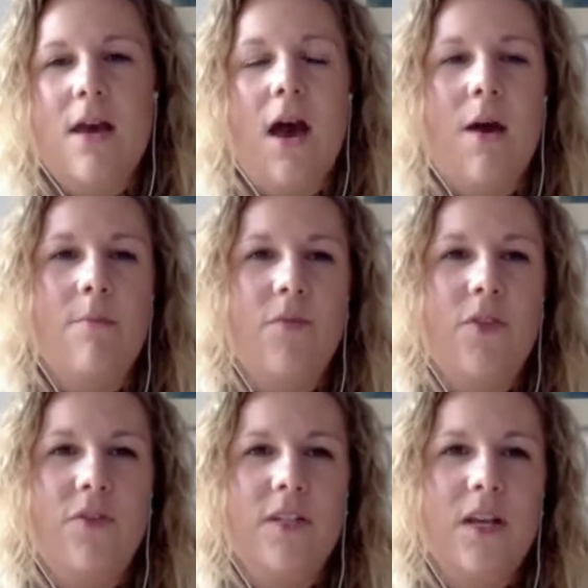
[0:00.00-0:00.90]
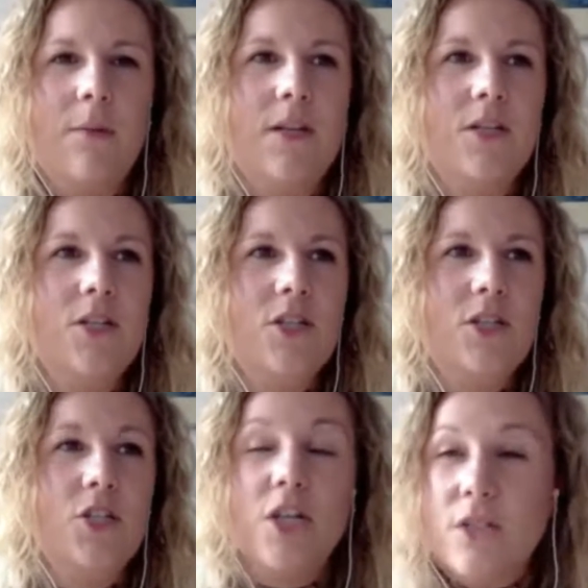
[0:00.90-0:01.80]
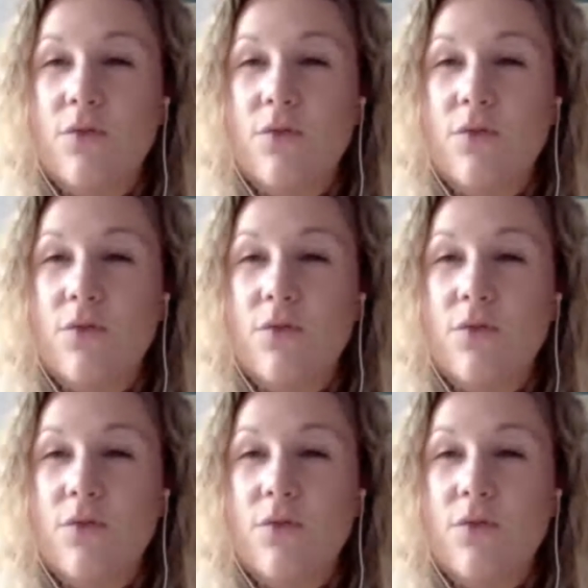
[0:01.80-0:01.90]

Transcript: for the first time. And just